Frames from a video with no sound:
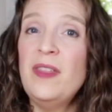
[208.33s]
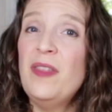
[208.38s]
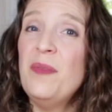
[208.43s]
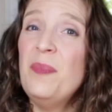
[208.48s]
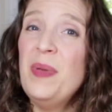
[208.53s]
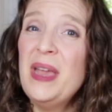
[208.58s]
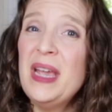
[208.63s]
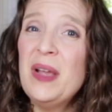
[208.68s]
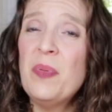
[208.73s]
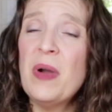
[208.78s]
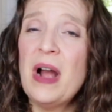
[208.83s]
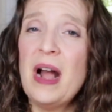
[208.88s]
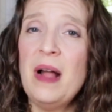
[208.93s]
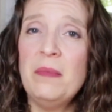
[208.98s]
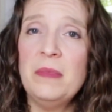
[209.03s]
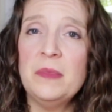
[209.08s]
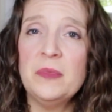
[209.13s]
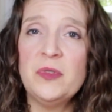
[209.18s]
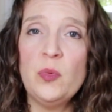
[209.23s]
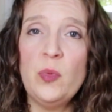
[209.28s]
the big
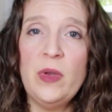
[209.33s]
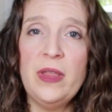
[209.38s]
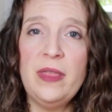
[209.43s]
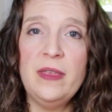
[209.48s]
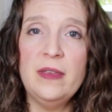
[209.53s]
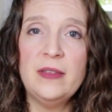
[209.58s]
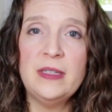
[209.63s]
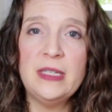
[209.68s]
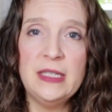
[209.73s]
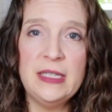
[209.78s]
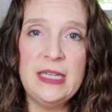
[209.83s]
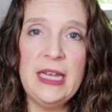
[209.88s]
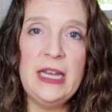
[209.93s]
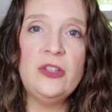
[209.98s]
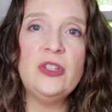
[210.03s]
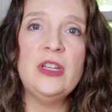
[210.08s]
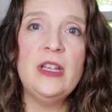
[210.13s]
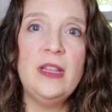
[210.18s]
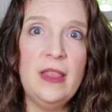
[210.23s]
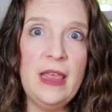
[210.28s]
problems with the
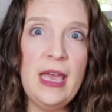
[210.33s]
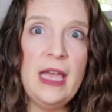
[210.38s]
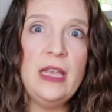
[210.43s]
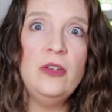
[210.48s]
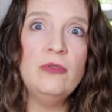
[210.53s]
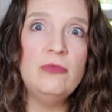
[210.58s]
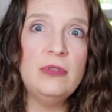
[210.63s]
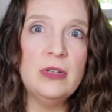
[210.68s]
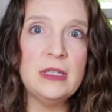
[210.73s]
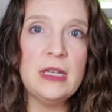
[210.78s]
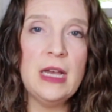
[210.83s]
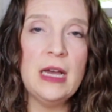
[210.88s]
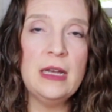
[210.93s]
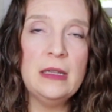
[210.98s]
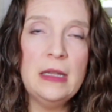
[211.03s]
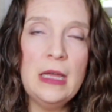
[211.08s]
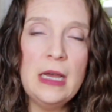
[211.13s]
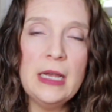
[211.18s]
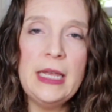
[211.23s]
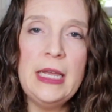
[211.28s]
sensation that you just
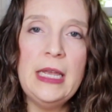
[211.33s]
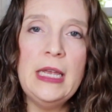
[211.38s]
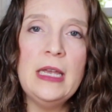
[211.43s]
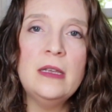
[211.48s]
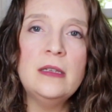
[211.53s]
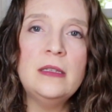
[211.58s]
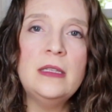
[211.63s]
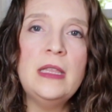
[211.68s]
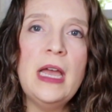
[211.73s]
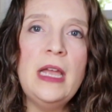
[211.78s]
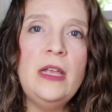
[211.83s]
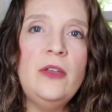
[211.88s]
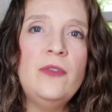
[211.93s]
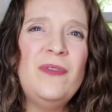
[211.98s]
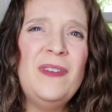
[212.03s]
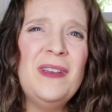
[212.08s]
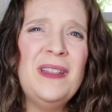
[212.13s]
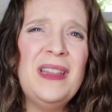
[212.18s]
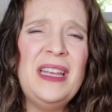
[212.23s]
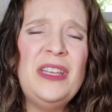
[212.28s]
got lucky is that you
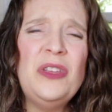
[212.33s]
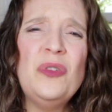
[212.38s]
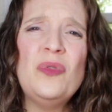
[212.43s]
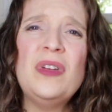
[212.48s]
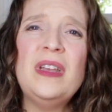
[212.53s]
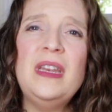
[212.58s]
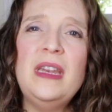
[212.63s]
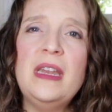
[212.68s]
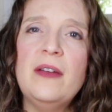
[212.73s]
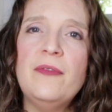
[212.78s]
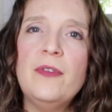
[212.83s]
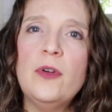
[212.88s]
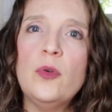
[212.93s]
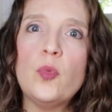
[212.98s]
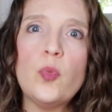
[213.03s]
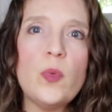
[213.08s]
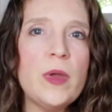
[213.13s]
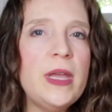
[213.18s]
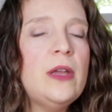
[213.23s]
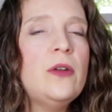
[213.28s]
feel like you could never
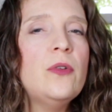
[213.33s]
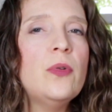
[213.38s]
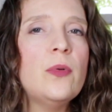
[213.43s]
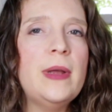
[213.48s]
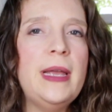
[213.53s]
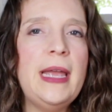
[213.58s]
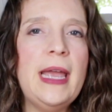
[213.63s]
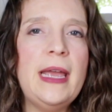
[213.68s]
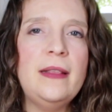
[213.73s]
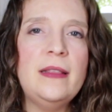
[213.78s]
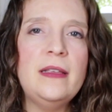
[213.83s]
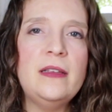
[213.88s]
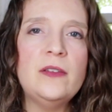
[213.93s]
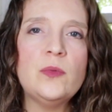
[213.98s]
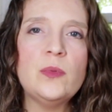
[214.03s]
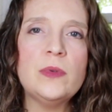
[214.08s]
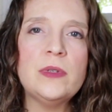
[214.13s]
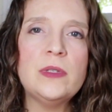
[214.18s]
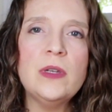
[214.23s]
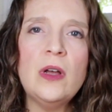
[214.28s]
recreate
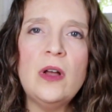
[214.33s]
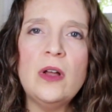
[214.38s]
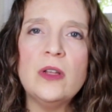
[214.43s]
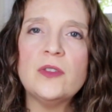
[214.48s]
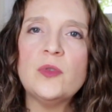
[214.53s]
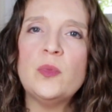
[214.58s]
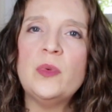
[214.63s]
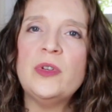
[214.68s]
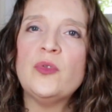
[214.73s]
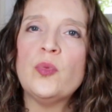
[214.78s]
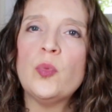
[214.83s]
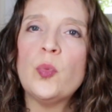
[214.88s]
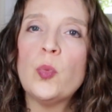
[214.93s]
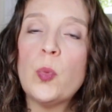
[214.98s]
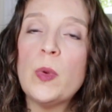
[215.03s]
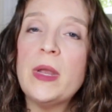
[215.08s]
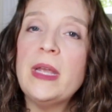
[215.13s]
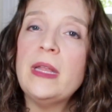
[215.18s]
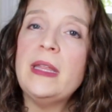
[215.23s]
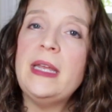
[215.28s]
these results, which
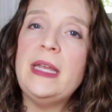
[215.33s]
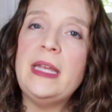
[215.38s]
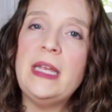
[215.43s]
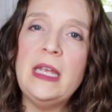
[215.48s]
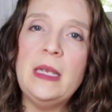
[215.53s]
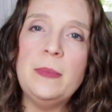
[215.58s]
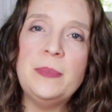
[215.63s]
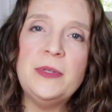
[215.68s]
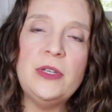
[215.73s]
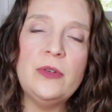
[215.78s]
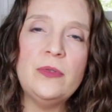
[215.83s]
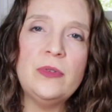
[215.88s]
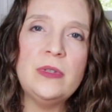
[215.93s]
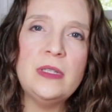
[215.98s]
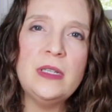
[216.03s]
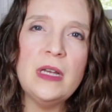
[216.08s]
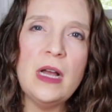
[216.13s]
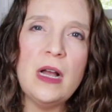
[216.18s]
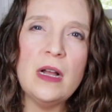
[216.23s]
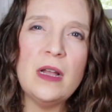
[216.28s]
really keeps you
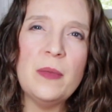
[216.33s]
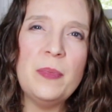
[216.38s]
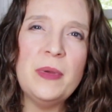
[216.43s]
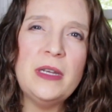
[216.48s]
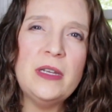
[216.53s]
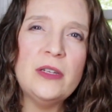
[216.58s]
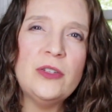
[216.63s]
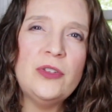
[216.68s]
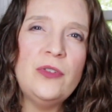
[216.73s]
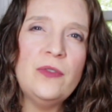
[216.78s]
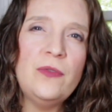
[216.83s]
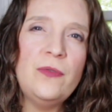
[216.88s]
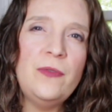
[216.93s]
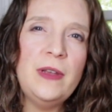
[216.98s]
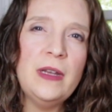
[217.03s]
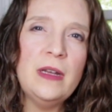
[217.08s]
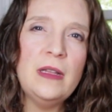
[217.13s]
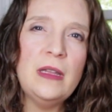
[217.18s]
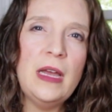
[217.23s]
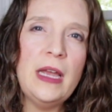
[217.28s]
stuck because you
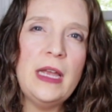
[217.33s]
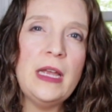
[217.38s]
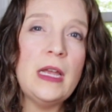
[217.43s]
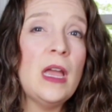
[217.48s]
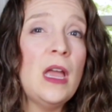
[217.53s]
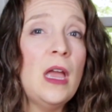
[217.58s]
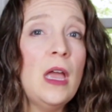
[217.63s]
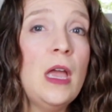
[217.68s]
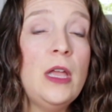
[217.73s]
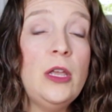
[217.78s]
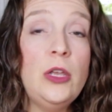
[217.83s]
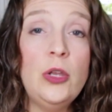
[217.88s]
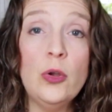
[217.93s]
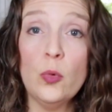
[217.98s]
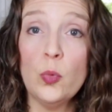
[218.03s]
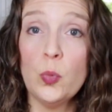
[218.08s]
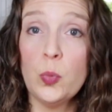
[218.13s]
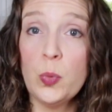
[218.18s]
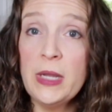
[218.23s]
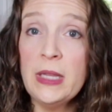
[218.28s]
feel like
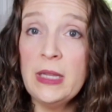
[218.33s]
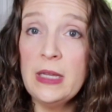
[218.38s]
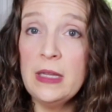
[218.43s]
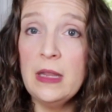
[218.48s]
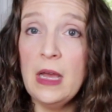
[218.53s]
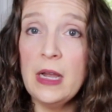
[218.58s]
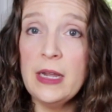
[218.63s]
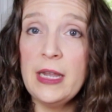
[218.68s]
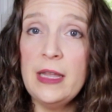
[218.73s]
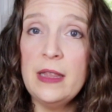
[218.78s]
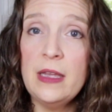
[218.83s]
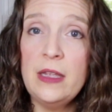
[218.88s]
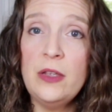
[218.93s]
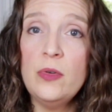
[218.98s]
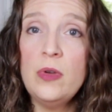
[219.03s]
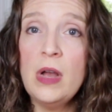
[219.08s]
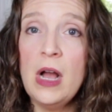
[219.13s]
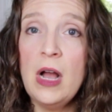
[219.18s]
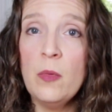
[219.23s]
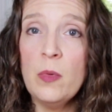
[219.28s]
you're really lucky that
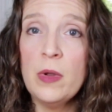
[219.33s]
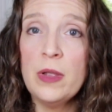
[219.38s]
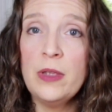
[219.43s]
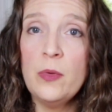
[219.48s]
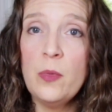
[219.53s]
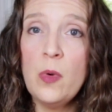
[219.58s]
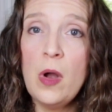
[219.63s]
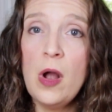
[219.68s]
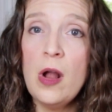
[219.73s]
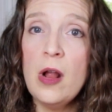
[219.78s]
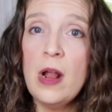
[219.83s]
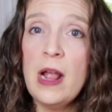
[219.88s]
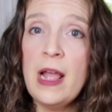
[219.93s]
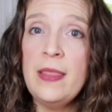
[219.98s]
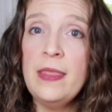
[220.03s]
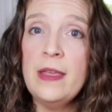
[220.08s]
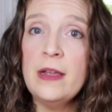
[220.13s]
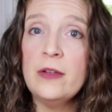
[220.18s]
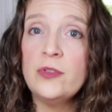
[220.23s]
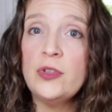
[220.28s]
you got where you are
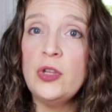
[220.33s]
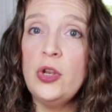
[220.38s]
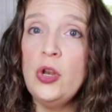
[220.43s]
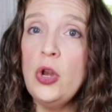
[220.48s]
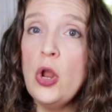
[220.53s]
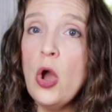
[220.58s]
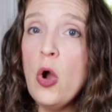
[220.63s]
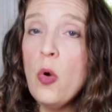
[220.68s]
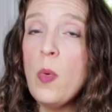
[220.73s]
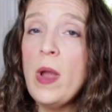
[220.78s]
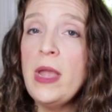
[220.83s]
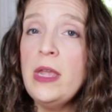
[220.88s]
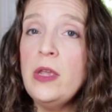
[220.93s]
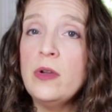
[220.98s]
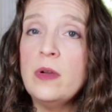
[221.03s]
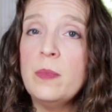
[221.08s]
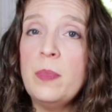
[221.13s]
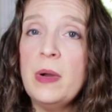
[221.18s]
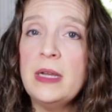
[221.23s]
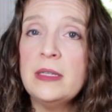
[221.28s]
and there's no way you
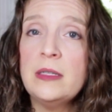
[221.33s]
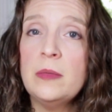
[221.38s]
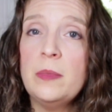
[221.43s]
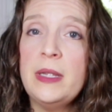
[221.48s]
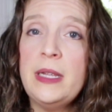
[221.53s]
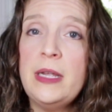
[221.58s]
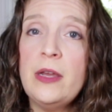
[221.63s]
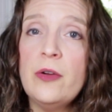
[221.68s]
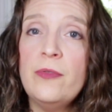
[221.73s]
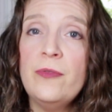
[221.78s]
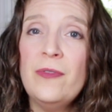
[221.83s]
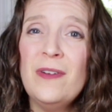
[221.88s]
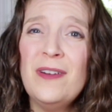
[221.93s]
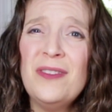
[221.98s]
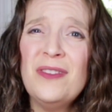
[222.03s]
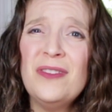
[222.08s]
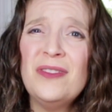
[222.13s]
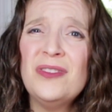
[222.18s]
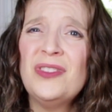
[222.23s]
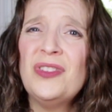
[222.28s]
could possibly go
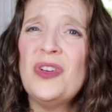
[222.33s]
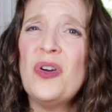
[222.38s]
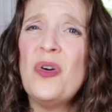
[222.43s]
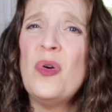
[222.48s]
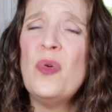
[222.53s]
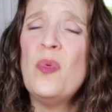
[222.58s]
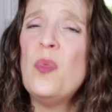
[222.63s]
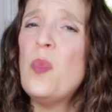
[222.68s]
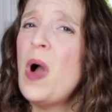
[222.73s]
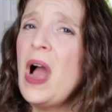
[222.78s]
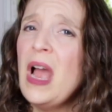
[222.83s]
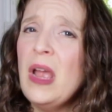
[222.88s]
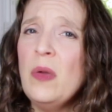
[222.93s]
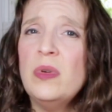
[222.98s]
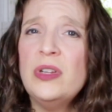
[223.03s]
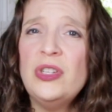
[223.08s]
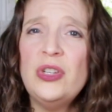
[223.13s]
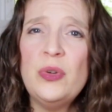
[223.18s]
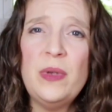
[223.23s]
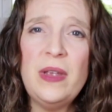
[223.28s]
further, so why
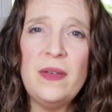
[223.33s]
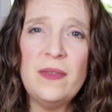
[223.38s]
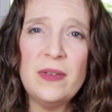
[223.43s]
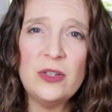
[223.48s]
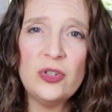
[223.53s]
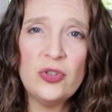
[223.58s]
would you even